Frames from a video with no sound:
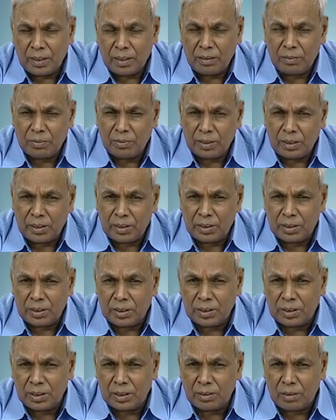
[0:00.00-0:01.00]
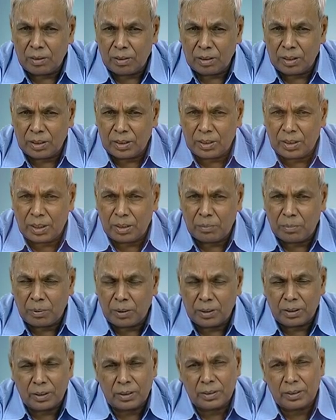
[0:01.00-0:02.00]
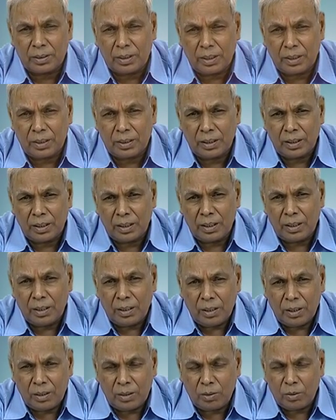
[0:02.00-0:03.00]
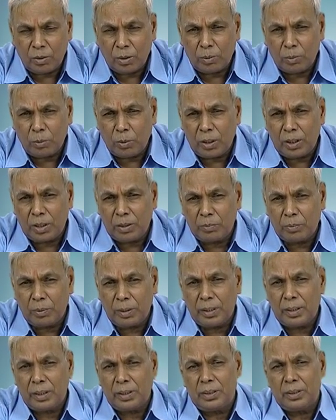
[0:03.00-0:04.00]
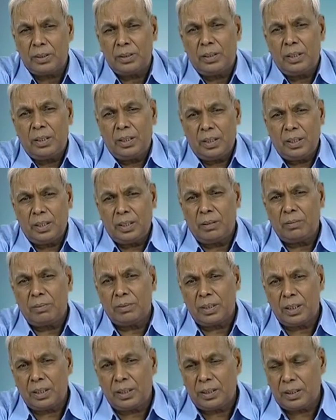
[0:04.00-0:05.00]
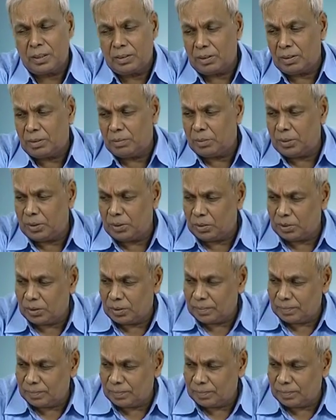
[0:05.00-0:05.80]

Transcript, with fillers: If you are interested all the three products then the lower boiling point is naphtha that will be used.